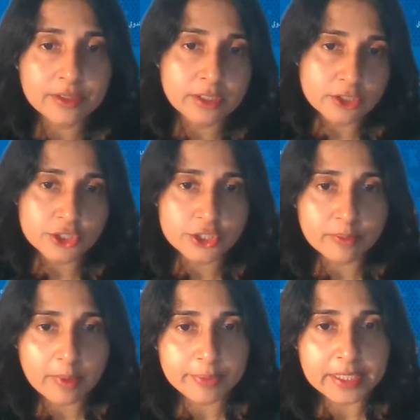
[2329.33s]
Nutrition and
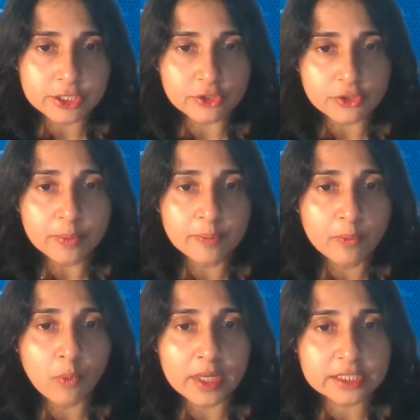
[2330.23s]
Population Group
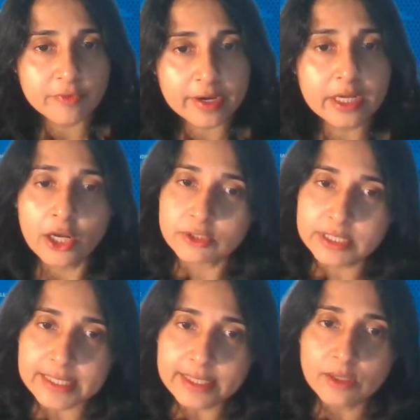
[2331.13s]
works very
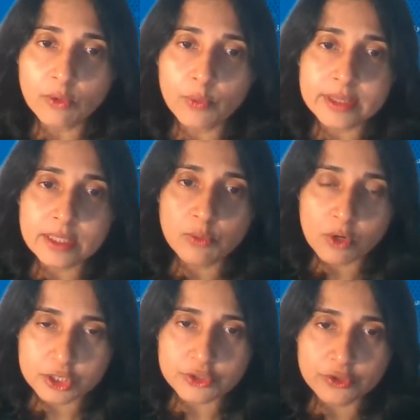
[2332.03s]
closely with the
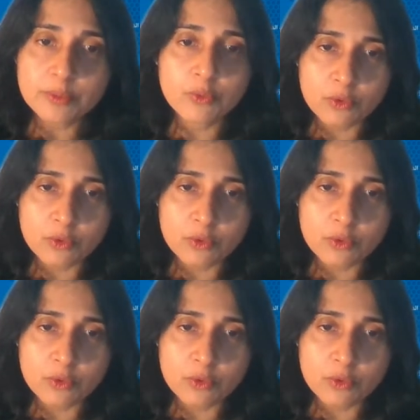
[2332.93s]
WASH Group,